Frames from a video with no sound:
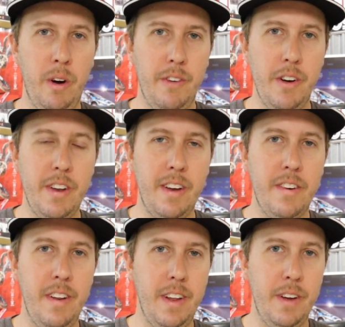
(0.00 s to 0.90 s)
of your
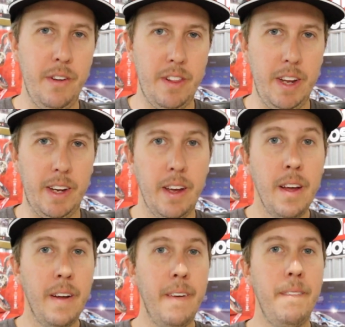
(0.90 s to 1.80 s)
attention than you think.
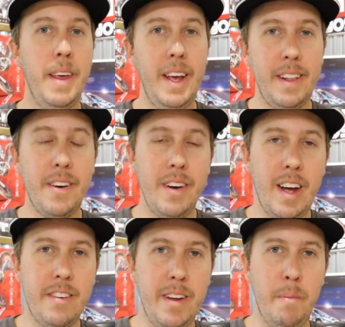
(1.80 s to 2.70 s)
And they're
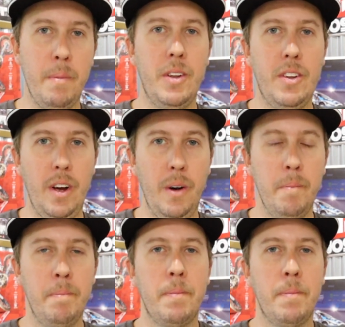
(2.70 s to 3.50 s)
not cheap. So